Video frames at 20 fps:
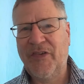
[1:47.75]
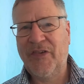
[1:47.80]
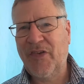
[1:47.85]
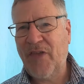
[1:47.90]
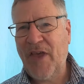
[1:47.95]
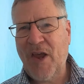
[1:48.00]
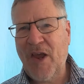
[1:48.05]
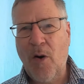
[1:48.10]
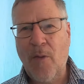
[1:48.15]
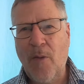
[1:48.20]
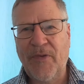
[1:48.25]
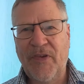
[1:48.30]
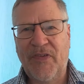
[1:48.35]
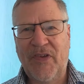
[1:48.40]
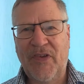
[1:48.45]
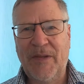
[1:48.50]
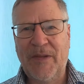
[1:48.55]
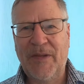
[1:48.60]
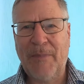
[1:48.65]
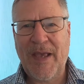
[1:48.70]
So they're
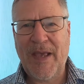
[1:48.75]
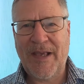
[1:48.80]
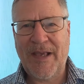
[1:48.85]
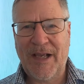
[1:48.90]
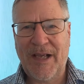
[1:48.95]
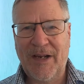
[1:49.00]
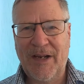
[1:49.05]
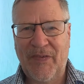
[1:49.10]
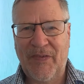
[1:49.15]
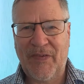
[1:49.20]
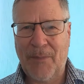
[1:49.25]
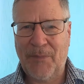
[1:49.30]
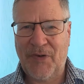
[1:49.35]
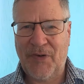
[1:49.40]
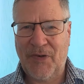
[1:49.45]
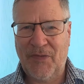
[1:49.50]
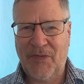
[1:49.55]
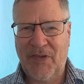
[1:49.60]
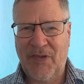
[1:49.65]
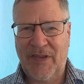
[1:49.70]
obviously making an
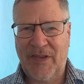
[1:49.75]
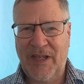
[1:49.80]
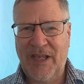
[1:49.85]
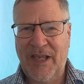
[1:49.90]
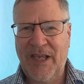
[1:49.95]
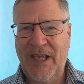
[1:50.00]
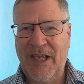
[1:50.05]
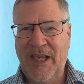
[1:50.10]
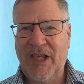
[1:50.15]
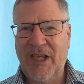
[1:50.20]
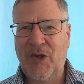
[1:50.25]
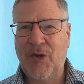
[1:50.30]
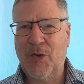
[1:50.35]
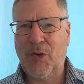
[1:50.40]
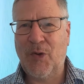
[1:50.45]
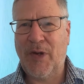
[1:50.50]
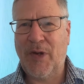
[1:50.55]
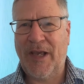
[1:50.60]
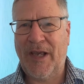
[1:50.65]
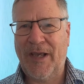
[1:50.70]
assumption that the
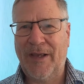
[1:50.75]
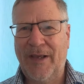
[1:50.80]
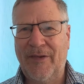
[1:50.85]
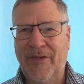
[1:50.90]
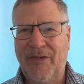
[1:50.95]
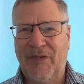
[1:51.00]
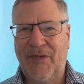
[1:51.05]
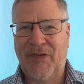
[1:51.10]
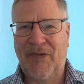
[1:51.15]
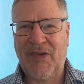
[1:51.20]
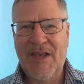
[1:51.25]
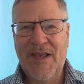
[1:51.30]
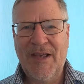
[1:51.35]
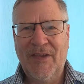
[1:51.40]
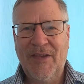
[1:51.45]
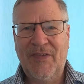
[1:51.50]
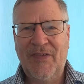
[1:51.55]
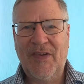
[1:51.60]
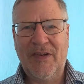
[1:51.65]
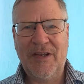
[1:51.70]
EU is
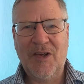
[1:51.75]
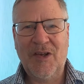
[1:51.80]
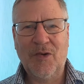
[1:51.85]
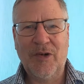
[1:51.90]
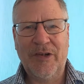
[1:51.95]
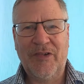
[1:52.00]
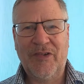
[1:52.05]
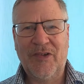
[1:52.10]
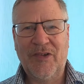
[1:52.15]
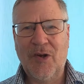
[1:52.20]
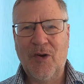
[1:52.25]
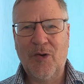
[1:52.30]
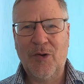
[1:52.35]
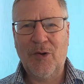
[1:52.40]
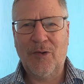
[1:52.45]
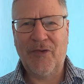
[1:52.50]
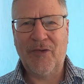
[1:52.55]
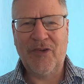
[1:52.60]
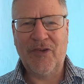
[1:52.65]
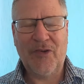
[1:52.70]
sitting on its
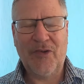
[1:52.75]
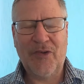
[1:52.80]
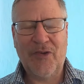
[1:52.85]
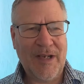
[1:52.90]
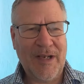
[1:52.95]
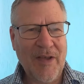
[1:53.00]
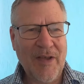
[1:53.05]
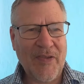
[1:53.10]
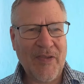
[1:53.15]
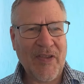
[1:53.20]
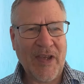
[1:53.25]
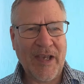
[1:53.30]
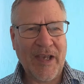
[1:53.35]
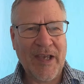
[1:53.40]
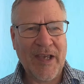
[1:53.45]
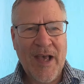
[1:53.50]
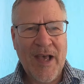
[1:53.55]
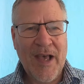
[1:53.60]
laurels and doing nothing.